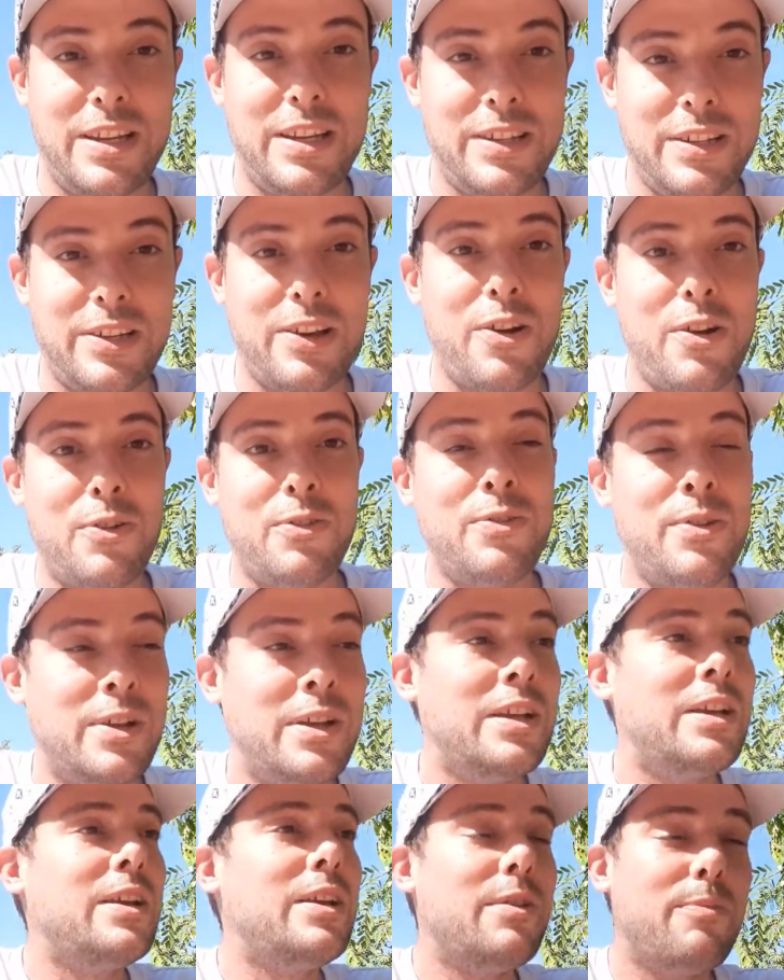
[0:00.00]
He
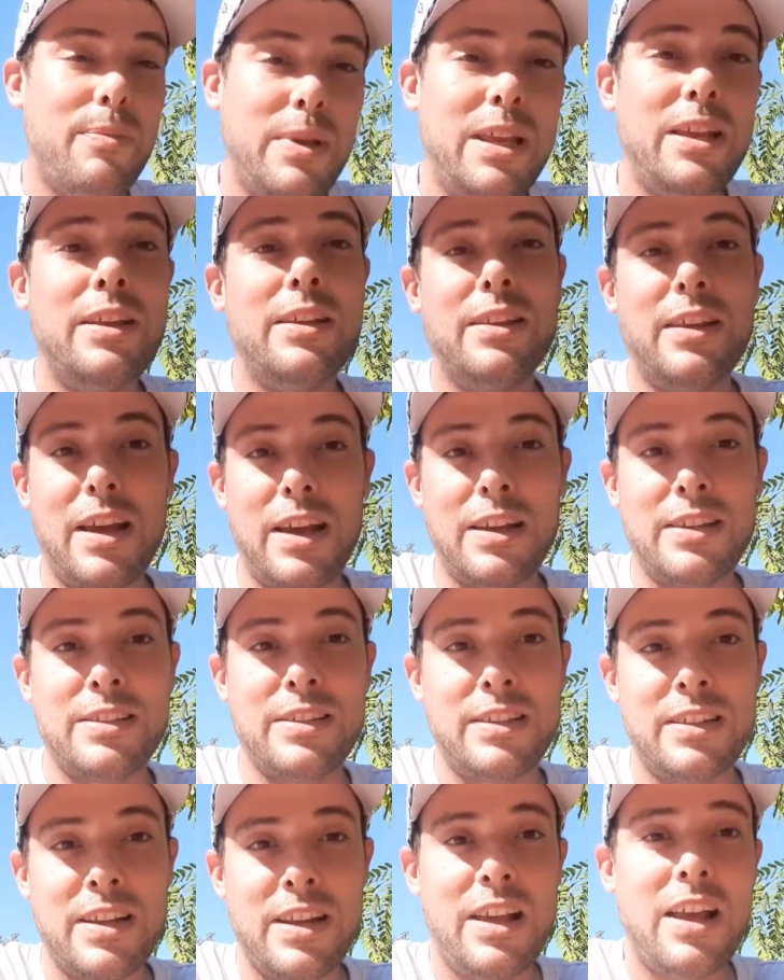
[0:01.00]
showed me
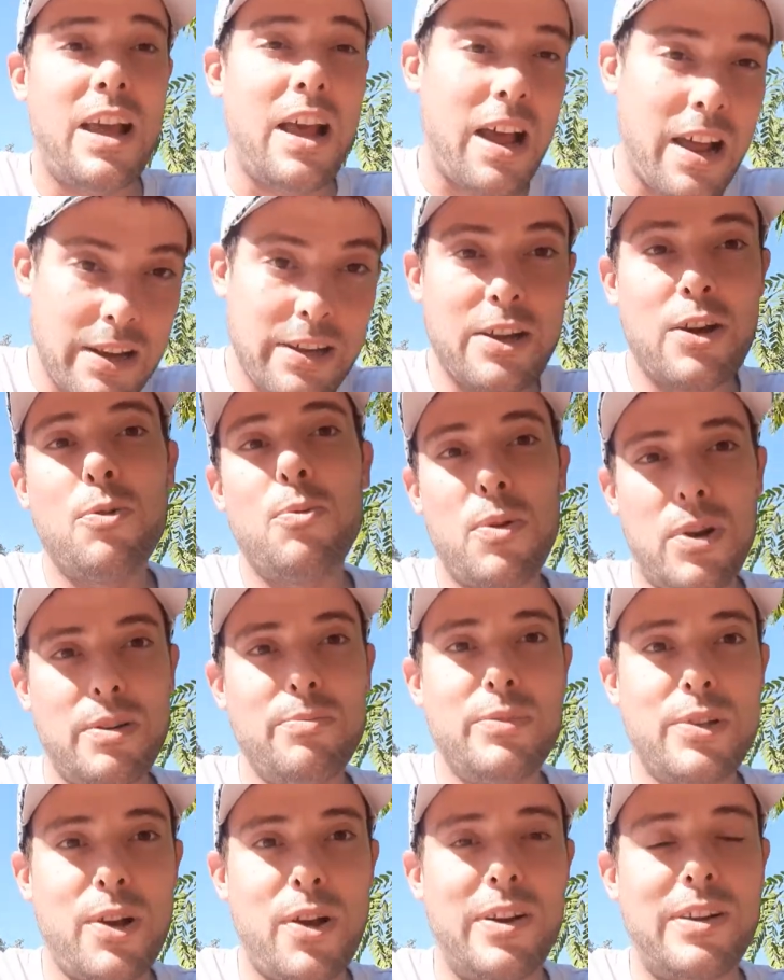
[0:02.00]
that I know what
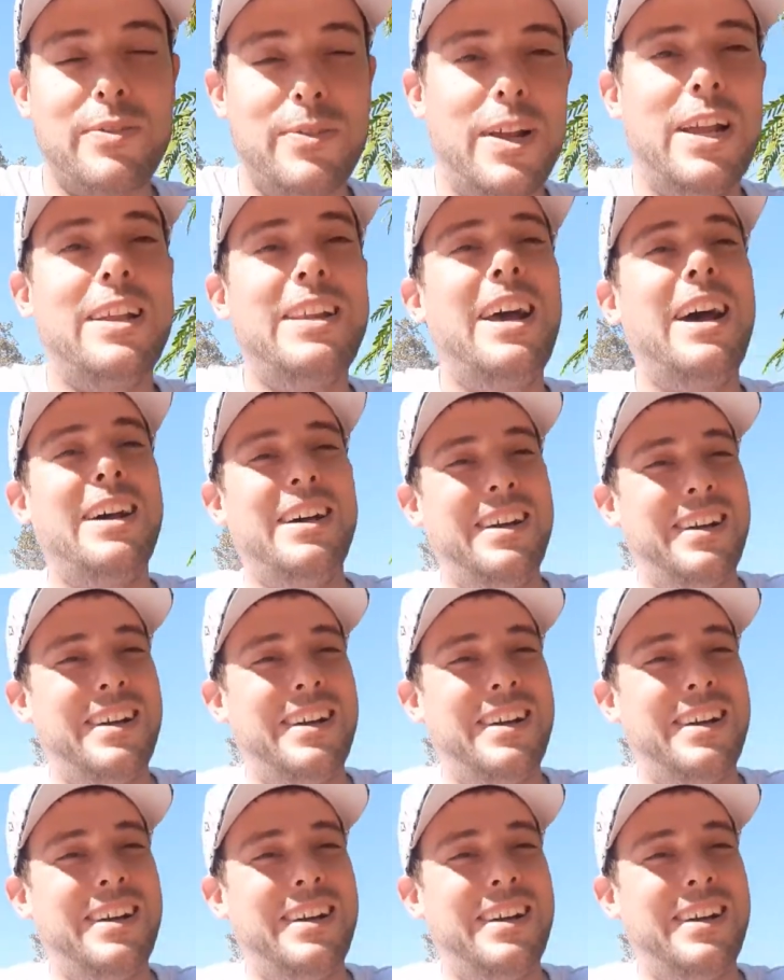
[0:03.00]
I'm talking about.